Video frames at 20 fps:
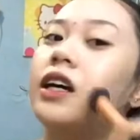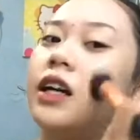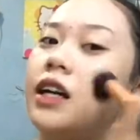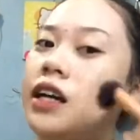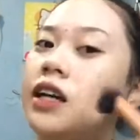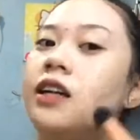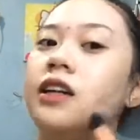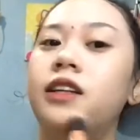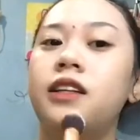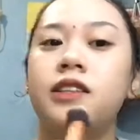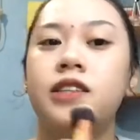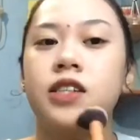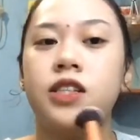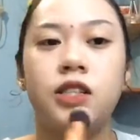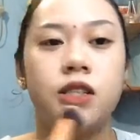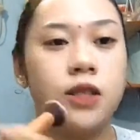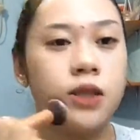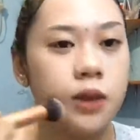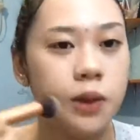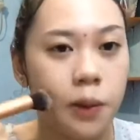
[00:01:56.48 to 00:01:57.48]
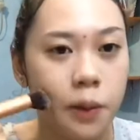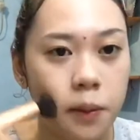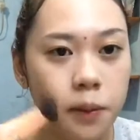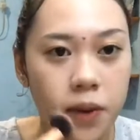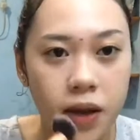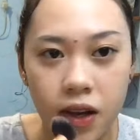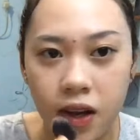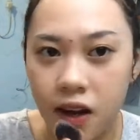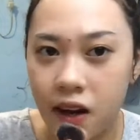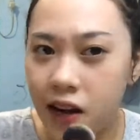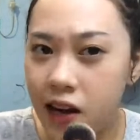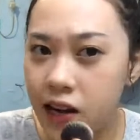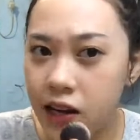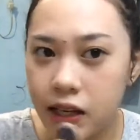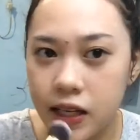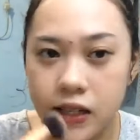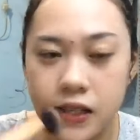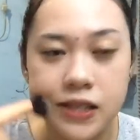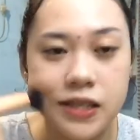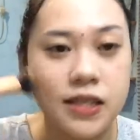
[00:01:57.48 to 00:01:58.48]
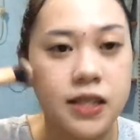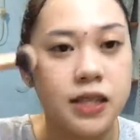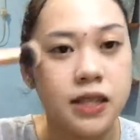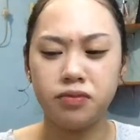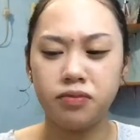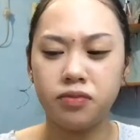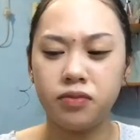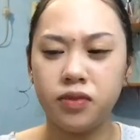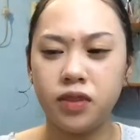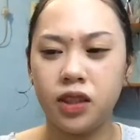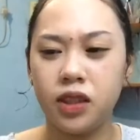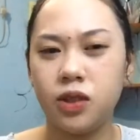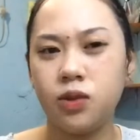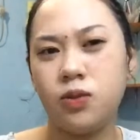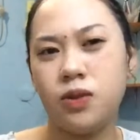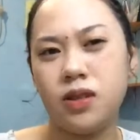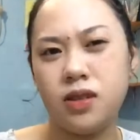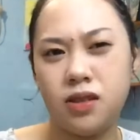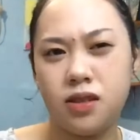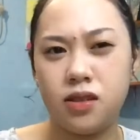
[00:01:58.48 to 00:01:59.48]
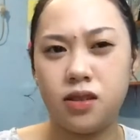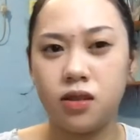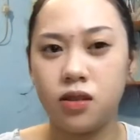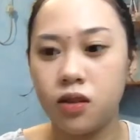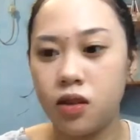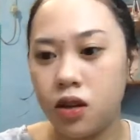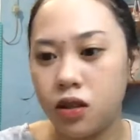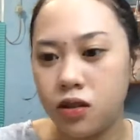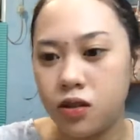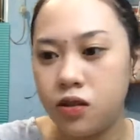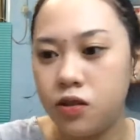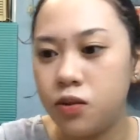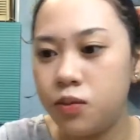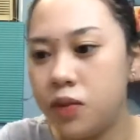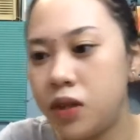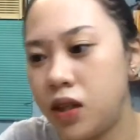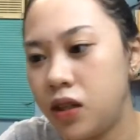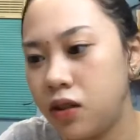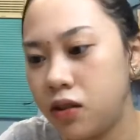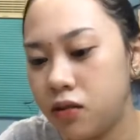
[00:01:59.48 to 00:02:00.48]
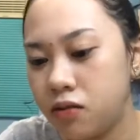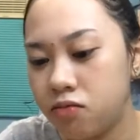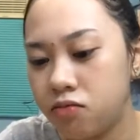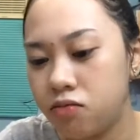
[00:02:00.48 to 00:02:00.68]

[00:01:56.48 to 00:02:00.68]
English, because it was taught to me